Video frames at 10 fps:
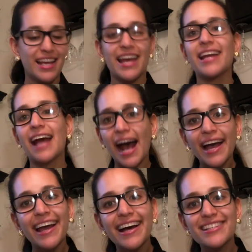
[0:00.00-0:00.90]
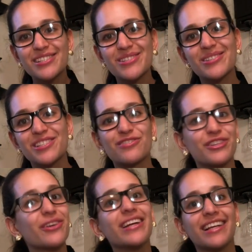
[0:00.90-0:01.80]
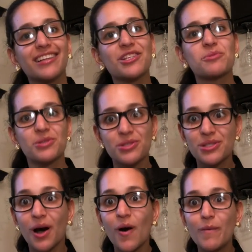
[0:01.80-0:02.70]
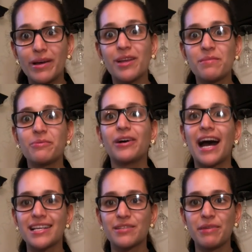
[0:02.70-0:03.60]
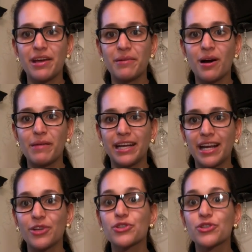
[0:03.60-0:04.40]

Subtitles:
And I had to do this video in English because so many people ask me about my nails.